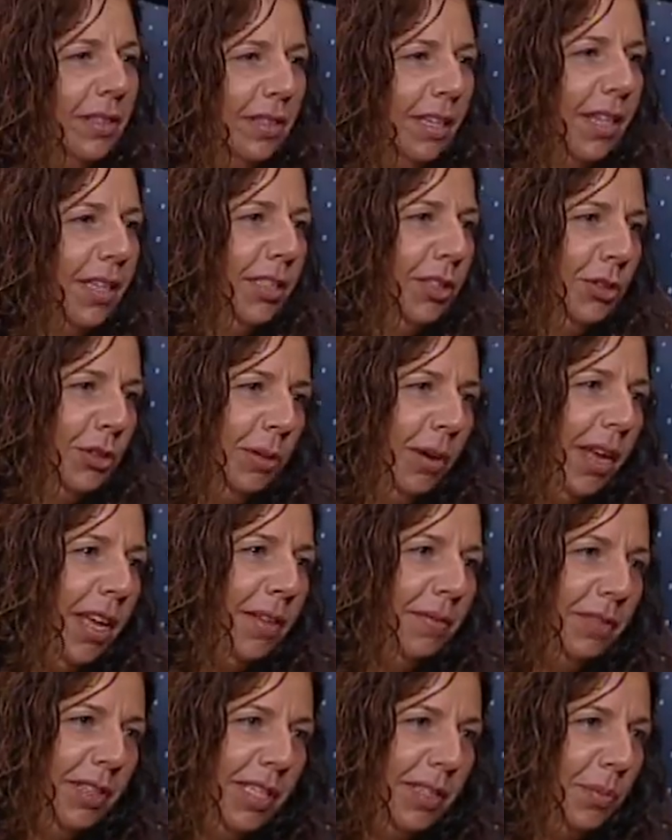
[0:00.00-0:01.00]
lucky to
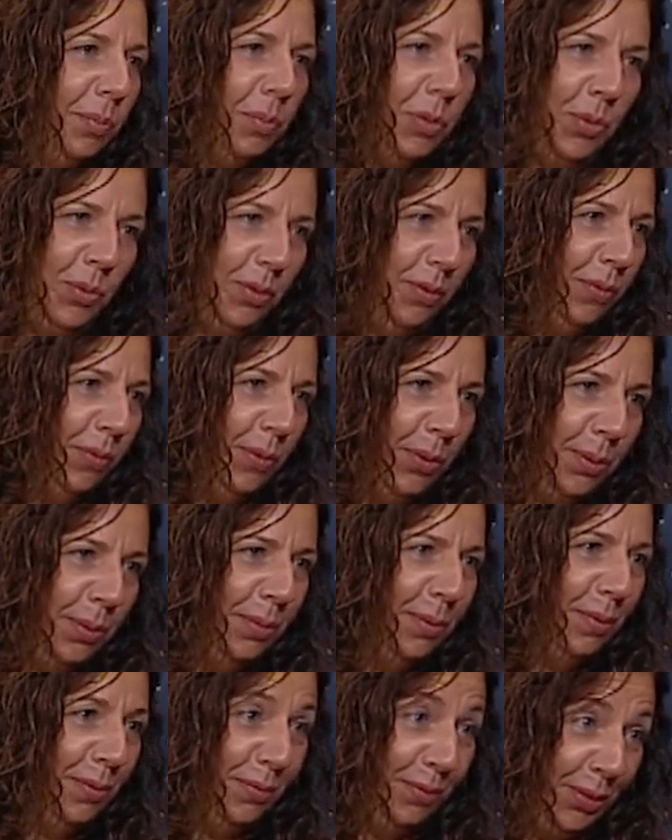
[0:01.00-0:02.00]
have that
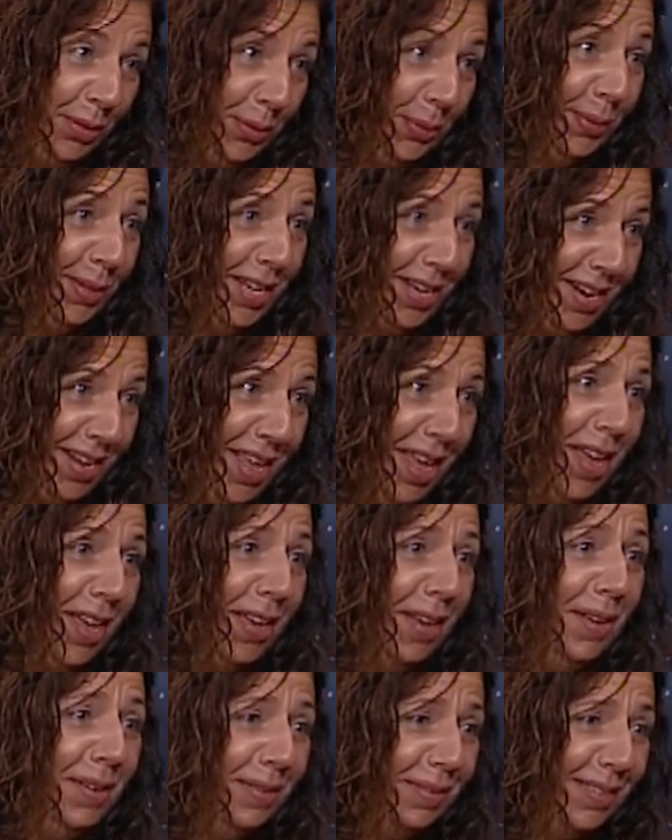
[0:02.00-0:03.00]
beautiful view that I
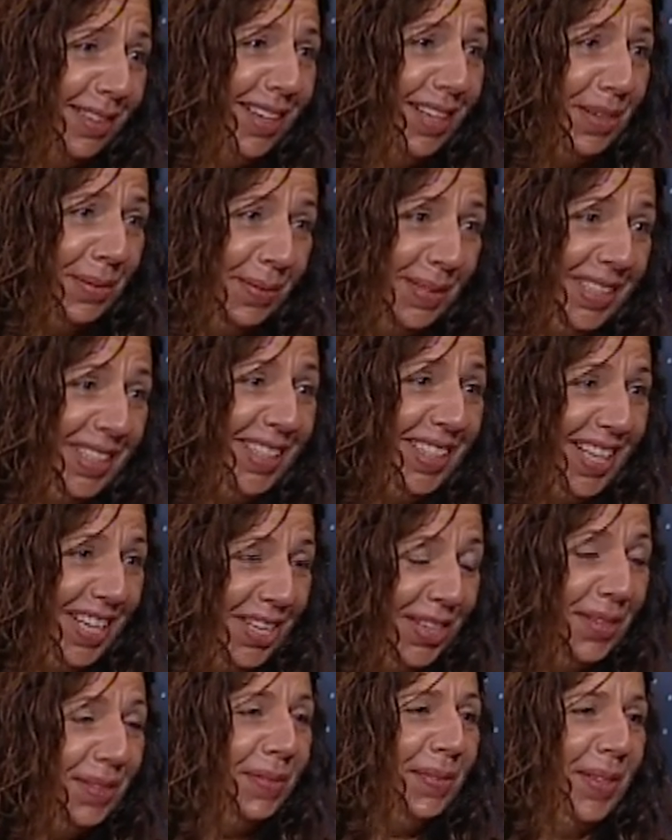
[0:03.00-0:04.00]
have, yes. like with the
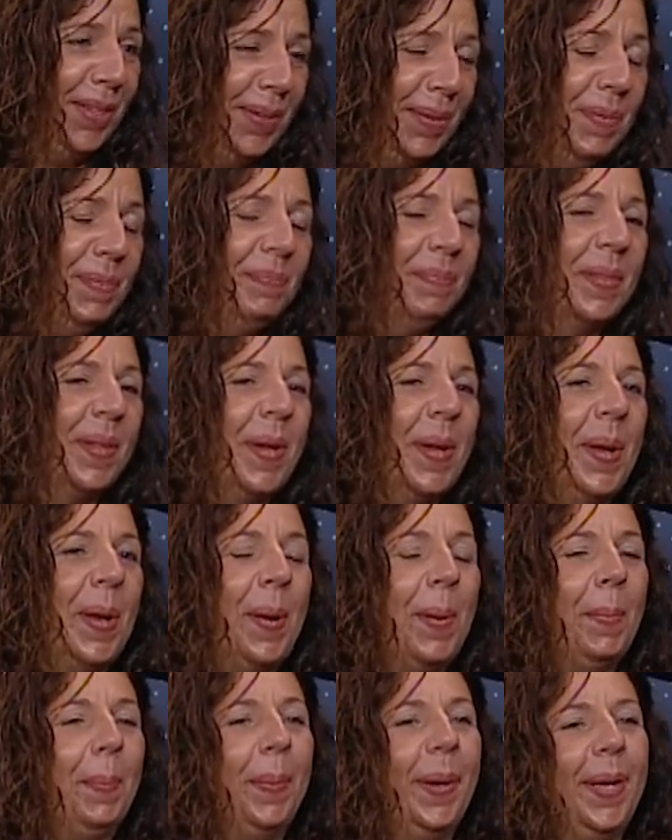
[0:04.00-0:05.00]
lake view.
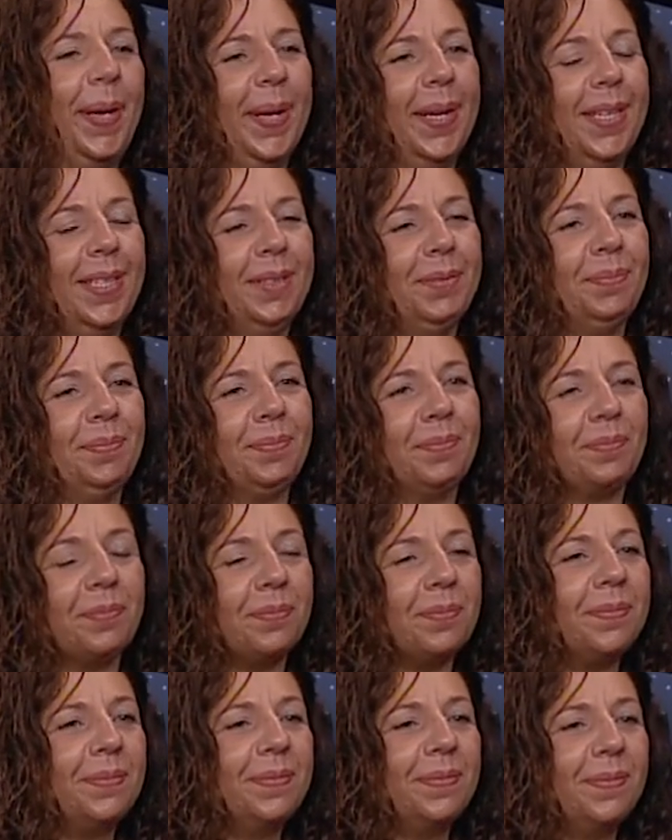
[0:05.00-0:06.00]
Yes. But um,
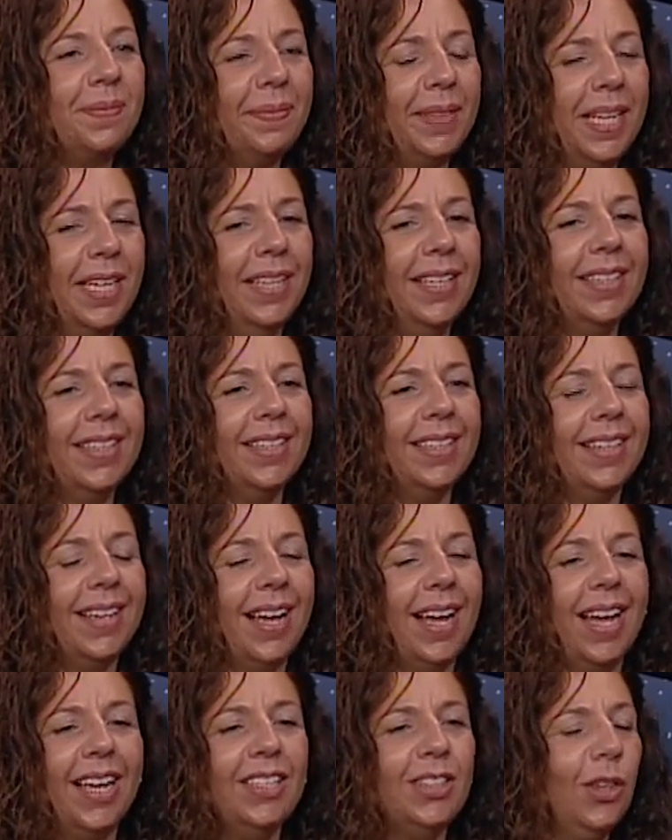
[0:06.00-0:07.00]
uh,
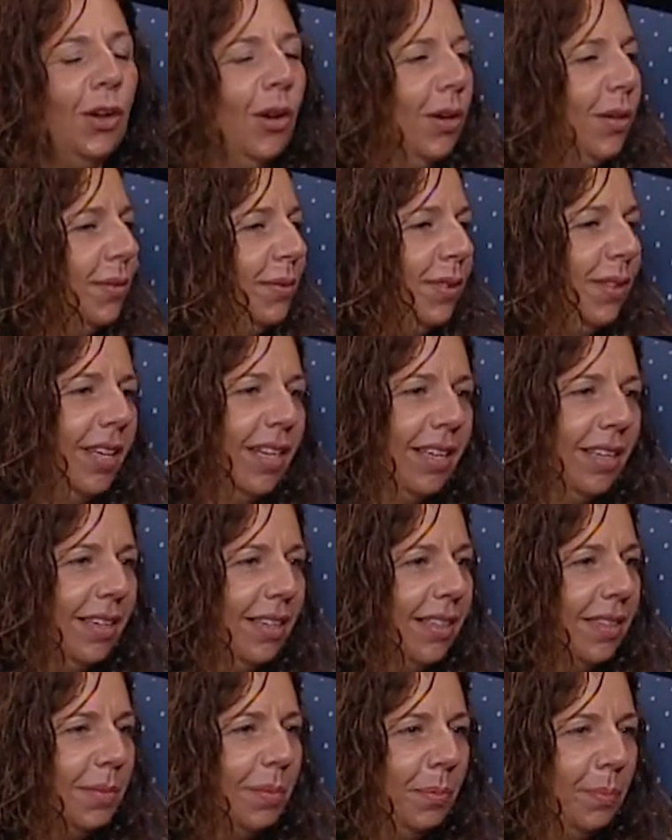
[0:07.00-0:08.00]
I love like
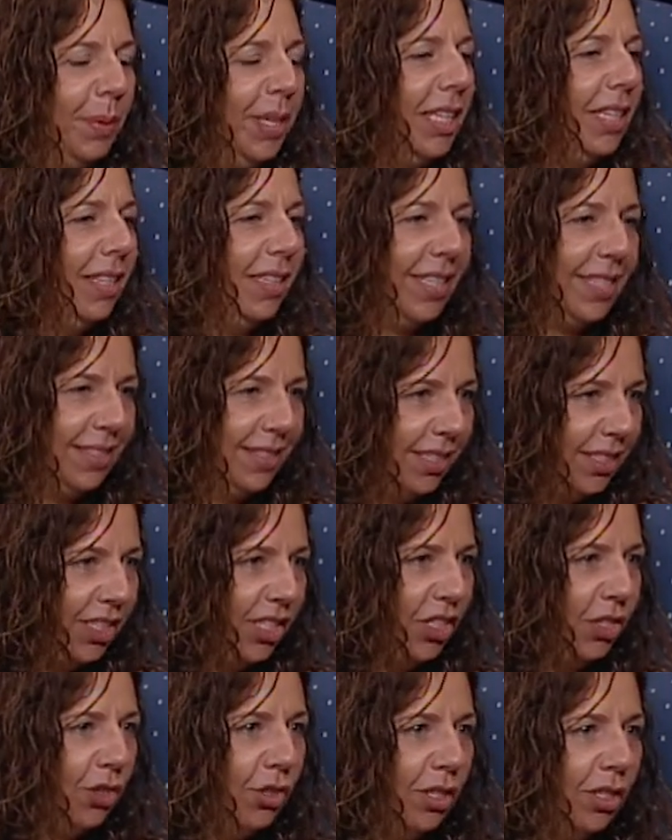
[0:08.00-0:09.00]
uh, being an
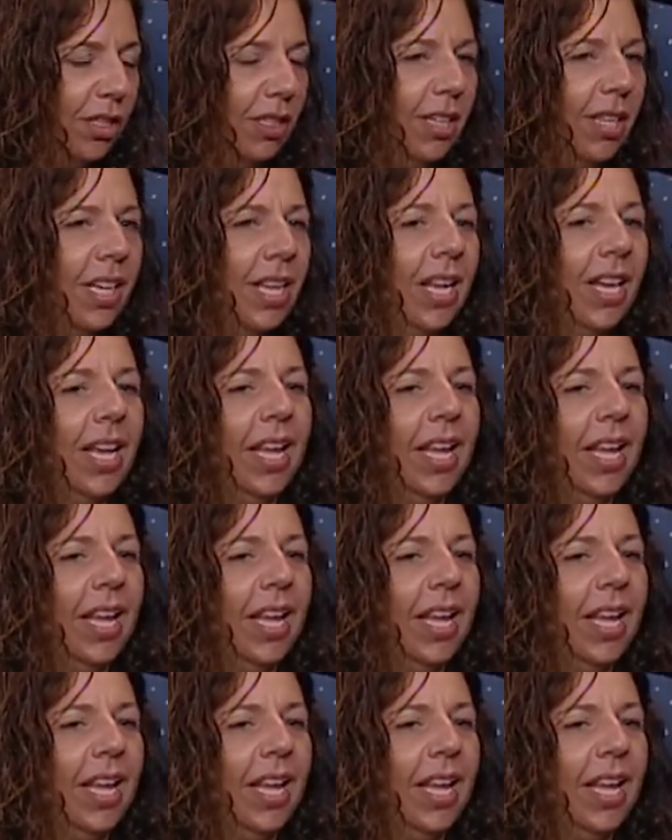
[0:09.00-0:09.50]
esthetician, mm-hmm.